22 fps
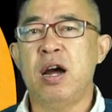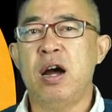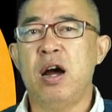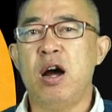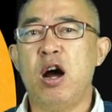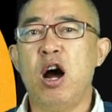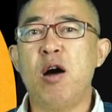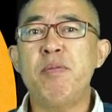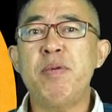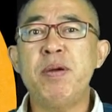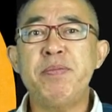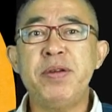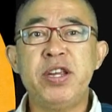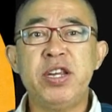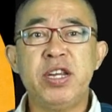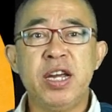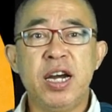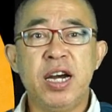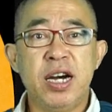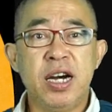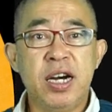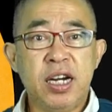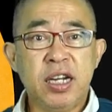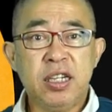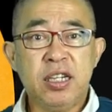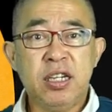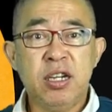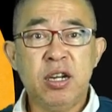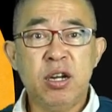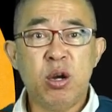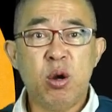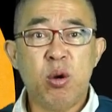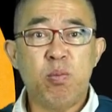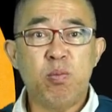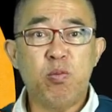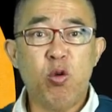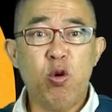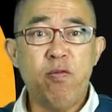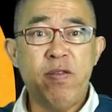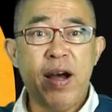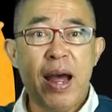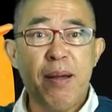or maybe Earth move